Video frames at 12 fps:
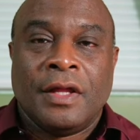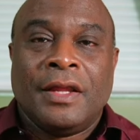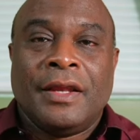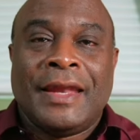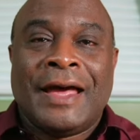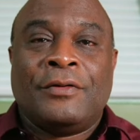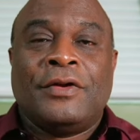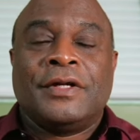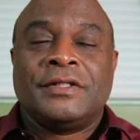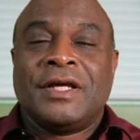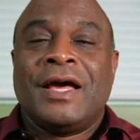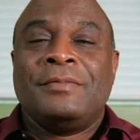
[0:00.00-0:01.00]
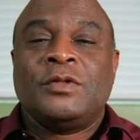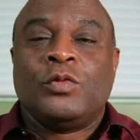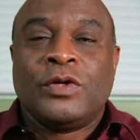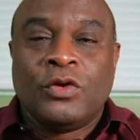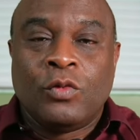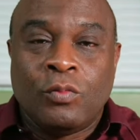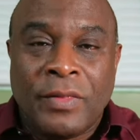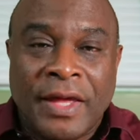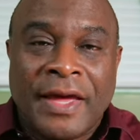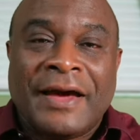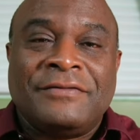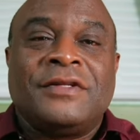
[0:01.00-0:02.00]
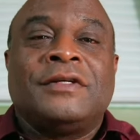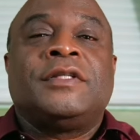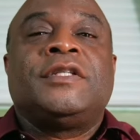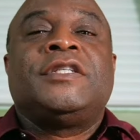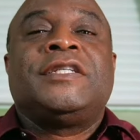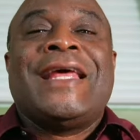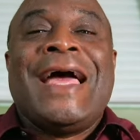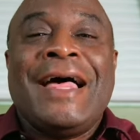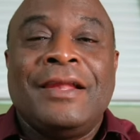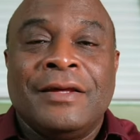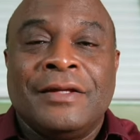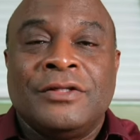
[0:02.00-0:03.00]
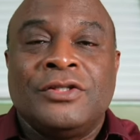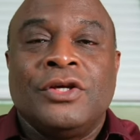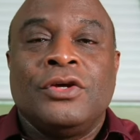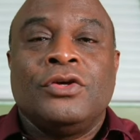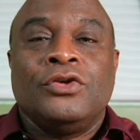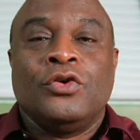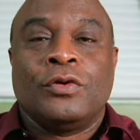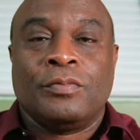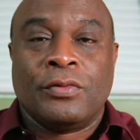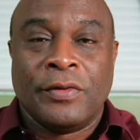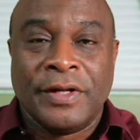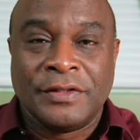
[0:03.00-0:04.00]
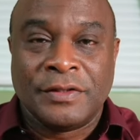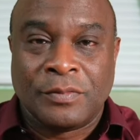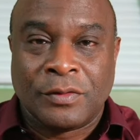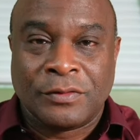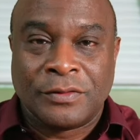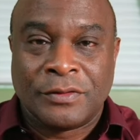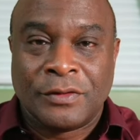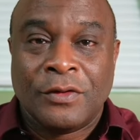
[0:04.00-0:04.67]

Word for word: Now, there are times where you may have to challenge your principles.